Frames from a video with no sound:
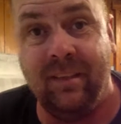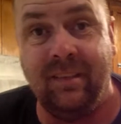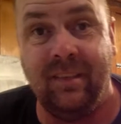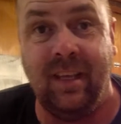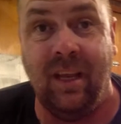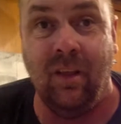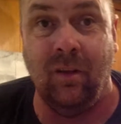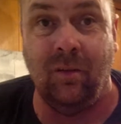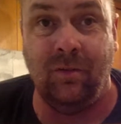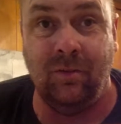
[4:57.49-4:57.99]

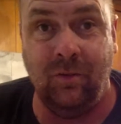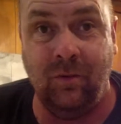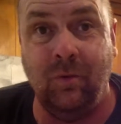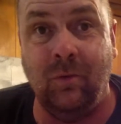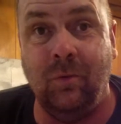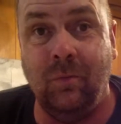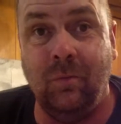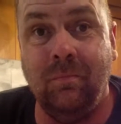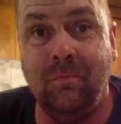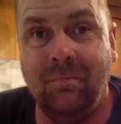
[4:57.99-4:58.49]
scale
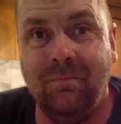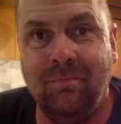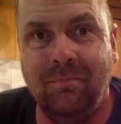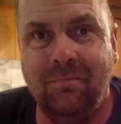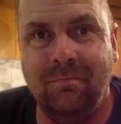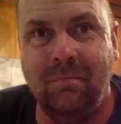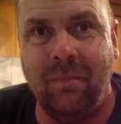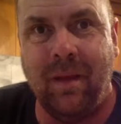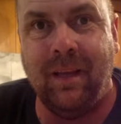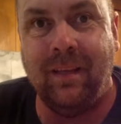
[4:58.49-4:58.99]
to
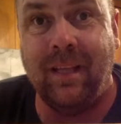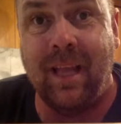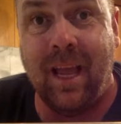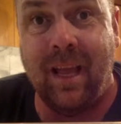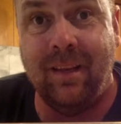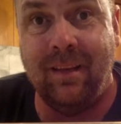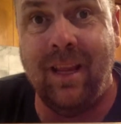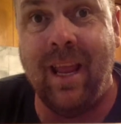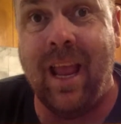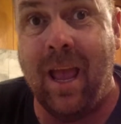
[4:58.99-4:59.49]
make
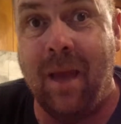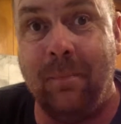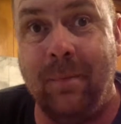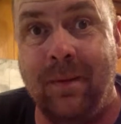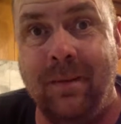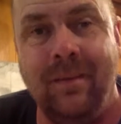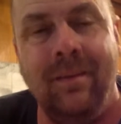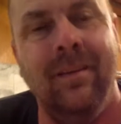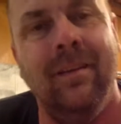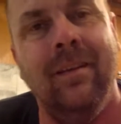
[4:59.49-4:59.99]
that
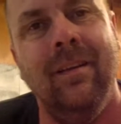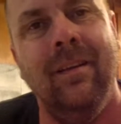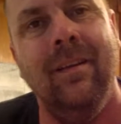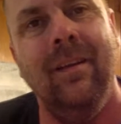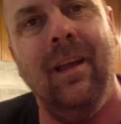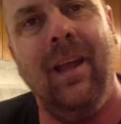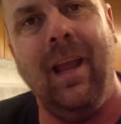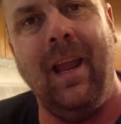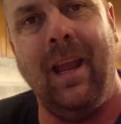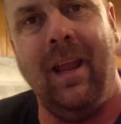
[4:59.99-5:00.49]
happen.
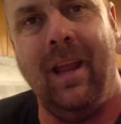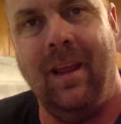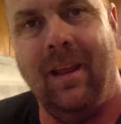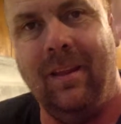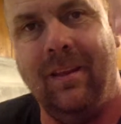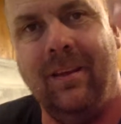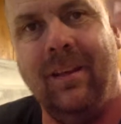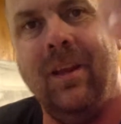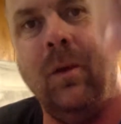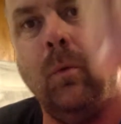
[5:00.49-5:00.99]
and it